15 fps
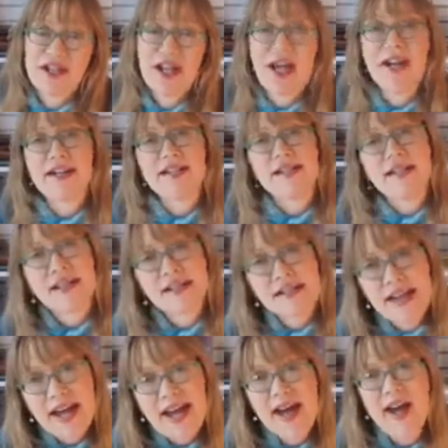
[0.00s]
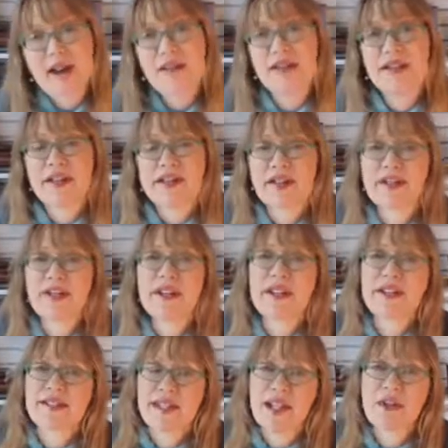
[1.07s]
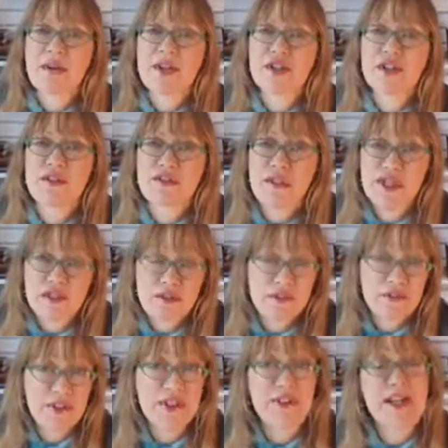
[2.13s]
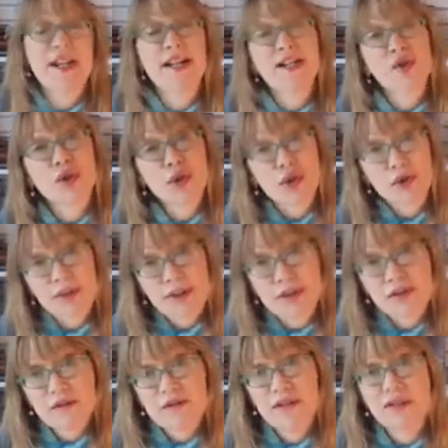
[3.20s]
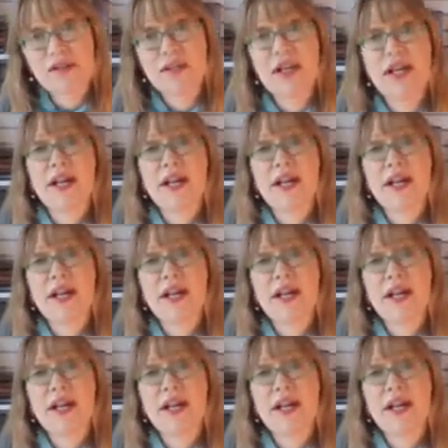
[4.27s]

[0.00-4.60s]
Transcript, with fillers: I discuss how the etheric acceleration vector field and its curl vector field